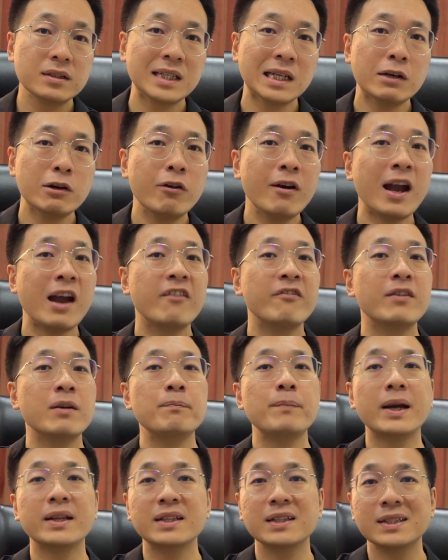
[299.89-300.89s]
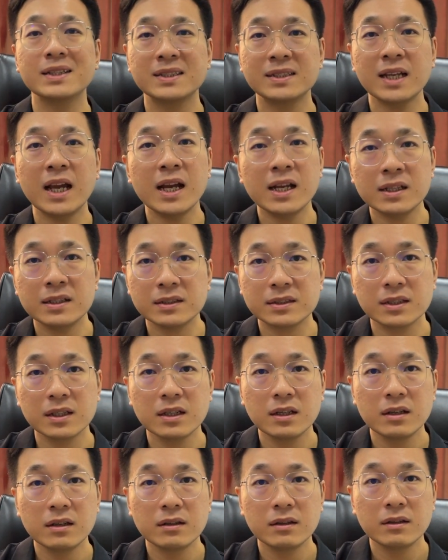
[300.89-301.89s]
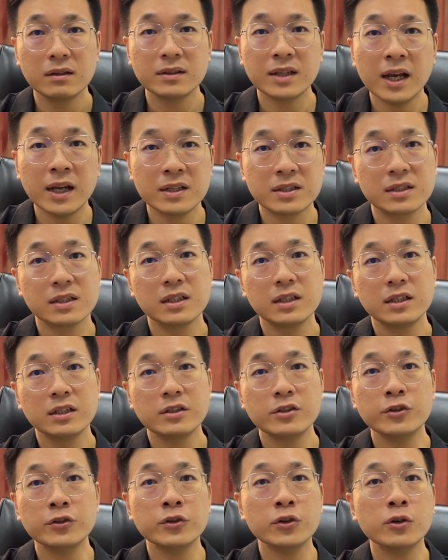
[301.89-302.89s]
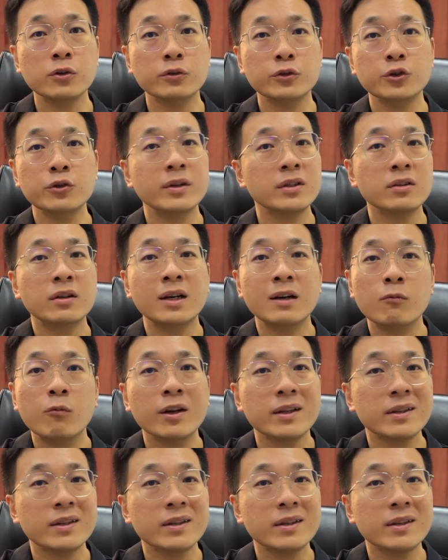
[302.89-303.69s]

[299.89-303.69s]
they will have a better sense that you are not a